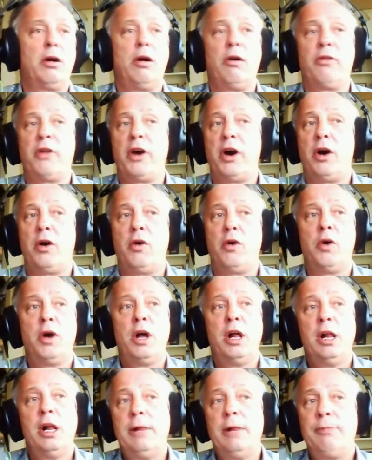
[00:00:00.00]
Although
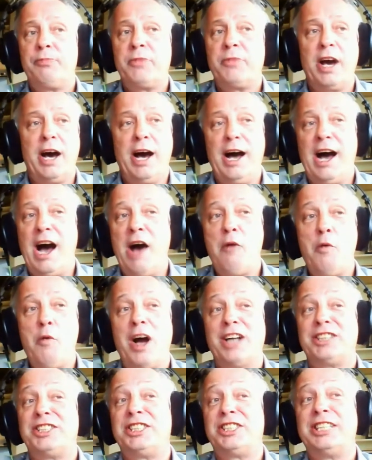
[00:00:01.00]
I
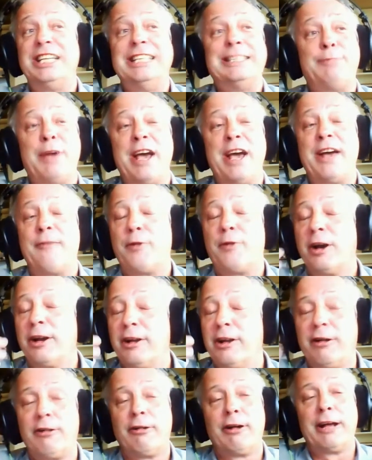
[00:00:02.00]
watched C-SPAN for
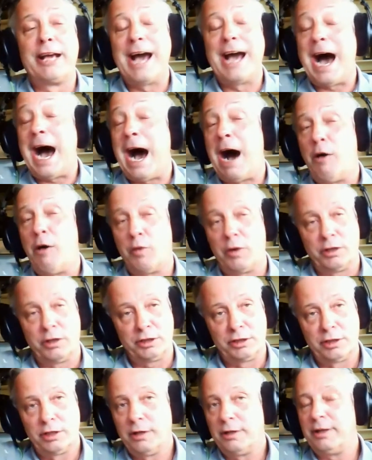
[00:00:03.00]
literally
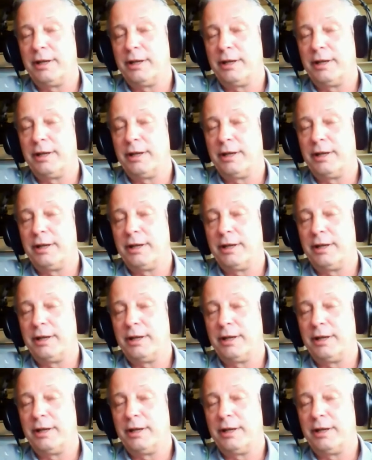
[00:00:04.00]
hours.